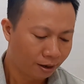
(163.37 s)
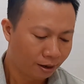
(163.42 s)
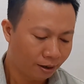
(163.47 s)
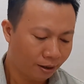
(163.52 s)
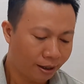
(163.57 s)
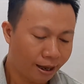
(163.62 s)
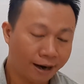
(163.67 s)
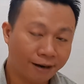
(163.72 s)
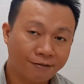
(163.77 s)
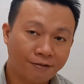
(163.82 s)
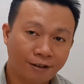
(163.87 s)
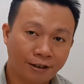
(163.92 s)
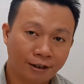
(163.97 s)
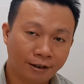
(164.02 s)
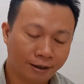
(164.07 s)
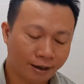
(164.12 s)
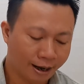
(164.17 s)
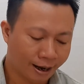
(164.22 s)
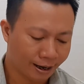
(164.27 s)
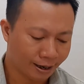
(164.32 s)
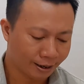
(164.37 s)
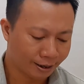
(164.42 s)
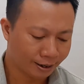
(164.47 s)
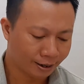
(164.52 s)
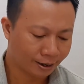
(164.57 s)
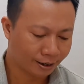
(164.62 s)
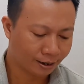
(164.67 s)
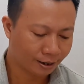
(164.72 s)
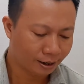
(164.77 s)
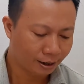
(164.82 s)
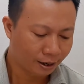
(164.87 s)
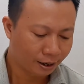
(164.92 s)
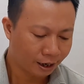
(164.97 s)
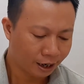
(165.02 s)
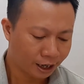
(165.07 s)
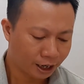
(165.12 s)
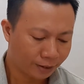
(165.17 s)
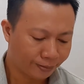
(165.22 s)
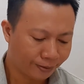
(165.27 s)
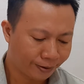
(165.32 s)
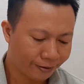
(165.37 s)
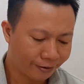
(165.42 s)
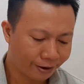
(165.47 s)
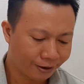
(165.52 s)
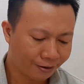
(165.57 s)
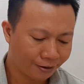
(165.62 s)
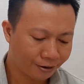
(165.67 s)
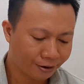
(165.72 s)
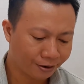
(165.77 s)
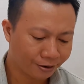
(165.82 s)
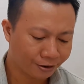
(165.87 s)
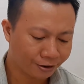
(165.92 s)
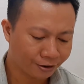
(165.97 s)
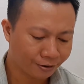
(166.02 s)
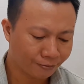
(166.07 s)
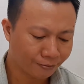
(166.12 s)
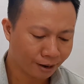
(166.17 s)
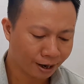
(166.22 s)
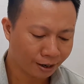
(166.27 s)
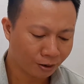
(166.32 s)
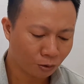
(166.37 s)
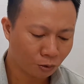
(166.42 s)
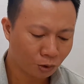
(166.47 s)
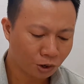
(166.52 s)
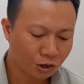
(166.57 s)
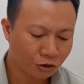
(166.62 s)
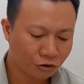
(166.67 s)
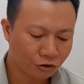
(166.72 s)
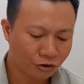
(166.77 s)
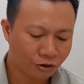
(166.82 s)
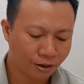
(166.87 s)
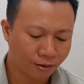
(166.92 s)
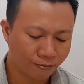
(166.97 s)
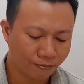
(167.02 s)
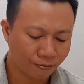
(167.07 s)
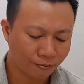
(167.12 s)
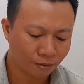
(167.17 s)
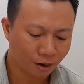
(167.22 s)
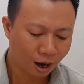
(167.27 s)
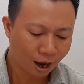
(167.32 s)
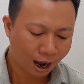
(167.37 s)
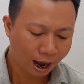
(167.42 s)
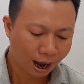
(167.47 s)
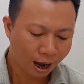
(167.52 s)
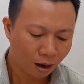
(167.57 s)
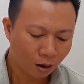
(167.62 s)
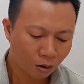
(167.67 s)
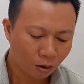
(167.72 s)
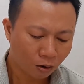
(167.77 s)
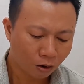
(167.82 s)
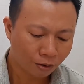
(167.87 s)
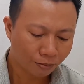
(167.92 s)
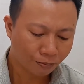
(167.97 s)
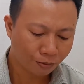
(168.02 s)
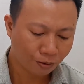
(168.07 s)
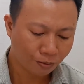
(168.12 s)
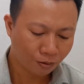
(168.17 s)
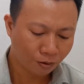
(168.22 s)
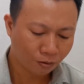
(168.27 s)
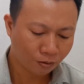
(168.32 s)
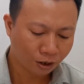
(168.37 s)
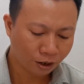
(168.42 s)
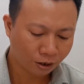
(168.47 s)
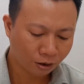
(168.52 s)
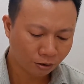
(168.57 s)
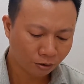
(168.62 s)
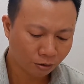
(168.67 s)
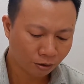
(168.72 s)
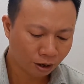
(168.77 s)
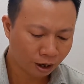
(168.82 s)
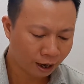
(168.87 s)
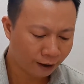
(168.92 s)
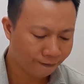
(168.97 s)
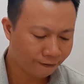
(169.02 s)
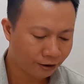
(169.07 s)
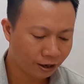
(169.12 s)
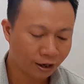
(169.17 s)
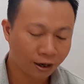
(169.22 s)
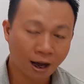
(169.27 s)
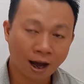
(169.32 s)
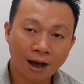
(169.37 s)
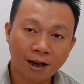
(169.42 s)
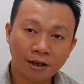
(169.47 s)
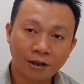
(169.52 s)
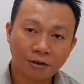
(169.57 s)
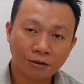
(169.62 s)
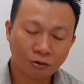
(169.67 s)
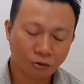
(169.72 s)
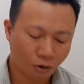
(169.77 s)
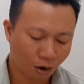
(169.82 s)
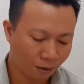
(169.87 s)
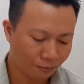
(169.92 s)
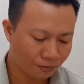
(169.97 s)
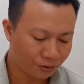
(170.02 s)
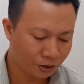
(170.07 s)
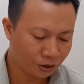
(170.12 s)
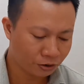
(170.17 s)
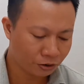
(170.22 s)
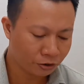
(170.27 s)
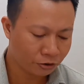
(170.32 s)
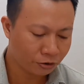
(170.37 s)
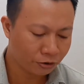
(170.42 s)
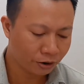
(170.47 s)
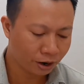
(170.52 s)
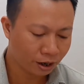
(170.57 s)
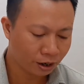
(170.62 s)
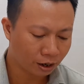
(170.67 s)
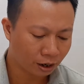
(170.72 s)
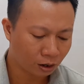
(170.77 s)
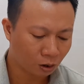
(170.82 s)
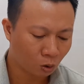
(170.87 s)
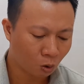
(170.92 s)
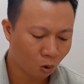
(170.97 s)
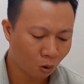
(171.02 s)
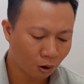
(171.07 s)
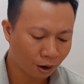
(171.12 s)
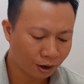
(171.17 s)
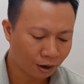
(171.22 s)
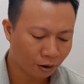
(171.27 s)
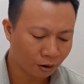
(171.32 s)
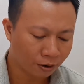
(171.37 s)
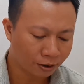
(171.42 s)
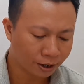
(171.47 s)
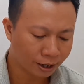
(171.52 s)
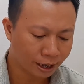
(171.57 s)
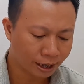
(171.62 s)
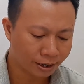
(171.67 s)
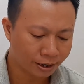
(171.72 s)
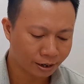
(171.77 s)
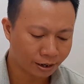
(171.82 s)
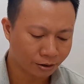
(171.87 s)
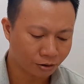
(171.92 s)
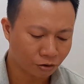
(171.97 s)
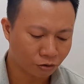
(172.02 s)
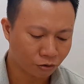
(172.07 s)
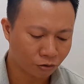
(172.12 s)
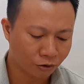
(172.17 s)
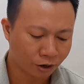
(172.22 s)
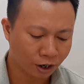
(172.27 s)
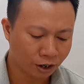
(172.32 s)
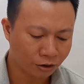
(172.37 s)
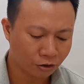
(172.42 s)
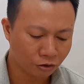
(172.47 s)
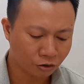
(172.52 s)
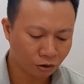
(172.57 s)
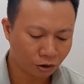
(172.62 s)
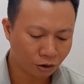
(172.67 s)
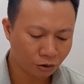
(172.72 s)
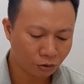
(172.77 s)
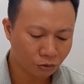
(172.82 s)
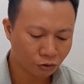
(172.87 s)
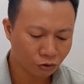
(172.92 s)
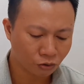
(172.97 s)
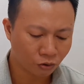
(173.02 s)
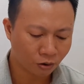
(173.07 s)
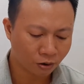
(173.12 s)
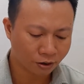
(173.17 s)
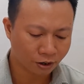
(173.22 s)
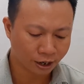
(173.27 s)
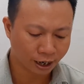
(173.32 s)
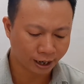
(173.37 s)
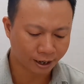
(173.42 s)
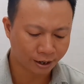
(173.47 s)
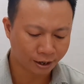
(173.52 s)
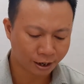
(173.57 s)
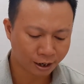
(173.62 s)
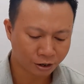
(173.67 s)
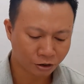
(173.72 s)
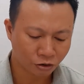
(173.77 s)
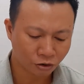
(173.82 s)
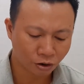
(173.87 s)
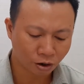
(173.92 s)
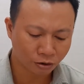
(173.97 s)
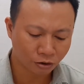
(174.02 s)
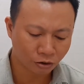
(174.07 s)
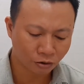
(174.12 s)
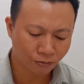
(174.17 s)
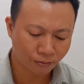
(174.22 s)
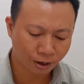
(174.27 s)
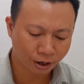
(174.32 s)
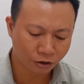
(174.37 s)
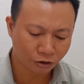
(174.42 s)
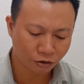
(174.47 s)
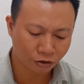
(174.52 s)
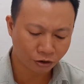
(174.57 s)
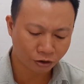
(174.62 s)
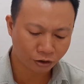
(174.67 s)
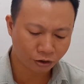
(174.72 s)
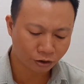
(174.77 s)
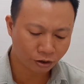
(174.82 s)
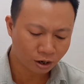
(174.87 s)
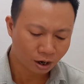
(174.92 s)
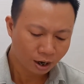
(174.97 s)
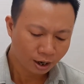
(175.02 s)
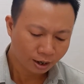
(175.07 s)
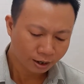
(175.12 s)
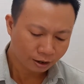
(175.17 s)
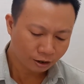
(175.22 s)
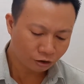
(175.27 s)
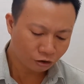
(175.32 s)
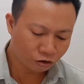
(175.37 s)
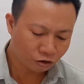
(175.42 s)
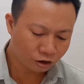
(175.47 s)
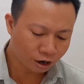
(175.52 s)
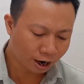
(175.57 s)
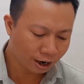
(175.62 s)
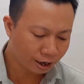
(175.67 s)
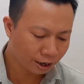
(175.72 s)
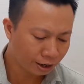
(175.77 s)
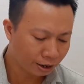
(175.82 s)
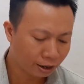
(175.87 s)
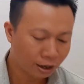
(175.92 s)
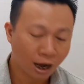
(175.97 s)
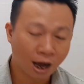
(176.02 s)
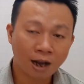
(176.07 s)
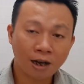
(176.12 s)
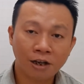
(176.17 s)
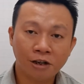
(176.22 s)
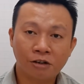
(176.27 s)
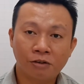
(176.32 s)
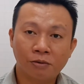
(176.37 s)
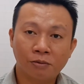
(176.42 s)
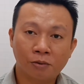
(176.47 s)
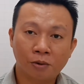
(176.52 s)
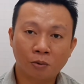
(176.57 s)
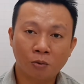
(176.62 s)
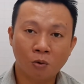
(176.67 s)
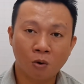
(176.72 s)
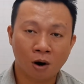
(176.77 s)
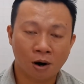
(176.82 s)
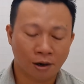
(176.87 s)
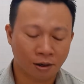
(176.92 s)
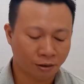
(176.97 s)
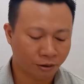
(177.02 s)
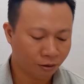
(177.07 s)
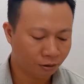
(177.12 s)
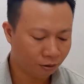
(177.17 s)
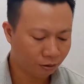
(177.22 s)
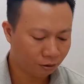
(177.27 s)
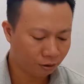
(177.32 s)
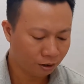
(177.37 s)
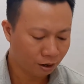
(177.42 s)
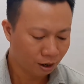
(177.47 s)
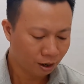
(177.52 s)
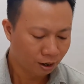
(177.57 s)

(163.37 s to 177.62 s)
Nevertheless, experience doesn't make wisdom. How long people need to live in order to observe and acquire unnecessary skills or techniques, not to mention the giant knowledge of the world.